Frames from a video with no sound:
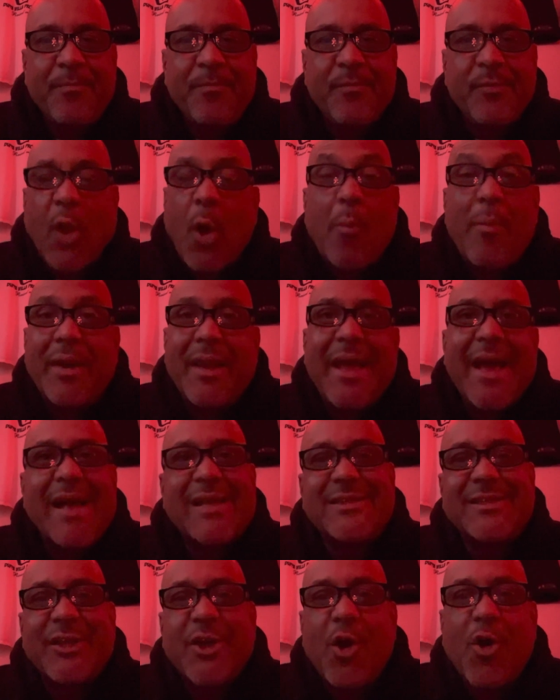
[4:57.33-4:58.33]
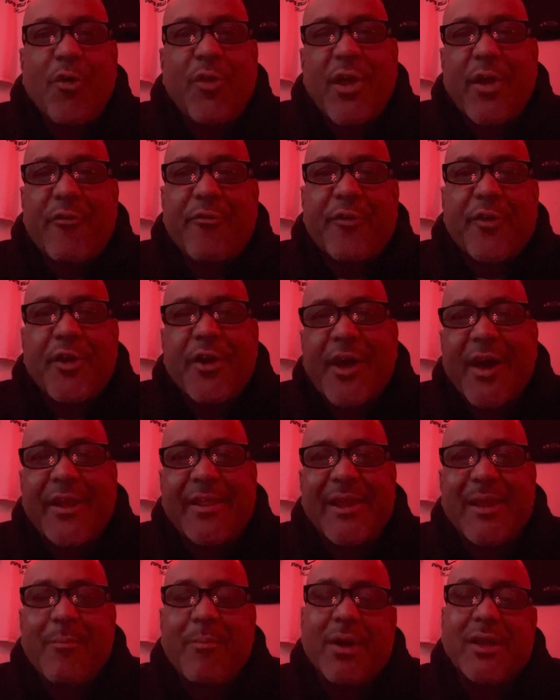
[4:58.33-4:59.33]
Nobody has to go there for
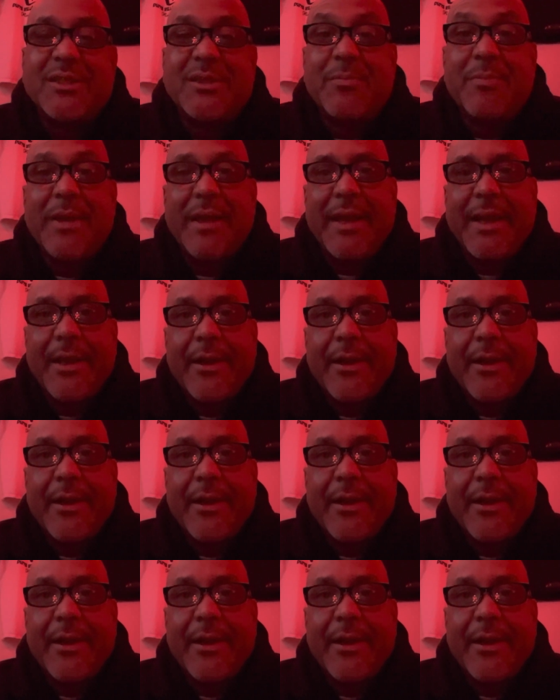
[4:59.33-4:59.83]
nothing but to be